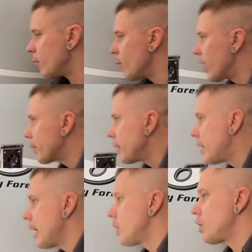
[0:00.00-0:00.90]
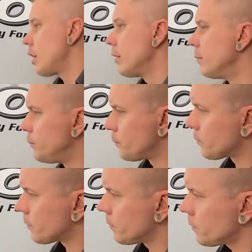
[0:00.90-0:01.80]
recommendation
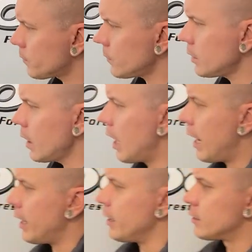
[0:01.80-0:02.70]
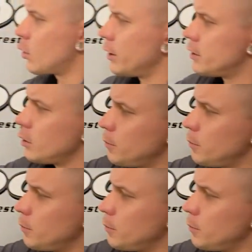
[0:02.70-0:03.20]
uh, is going to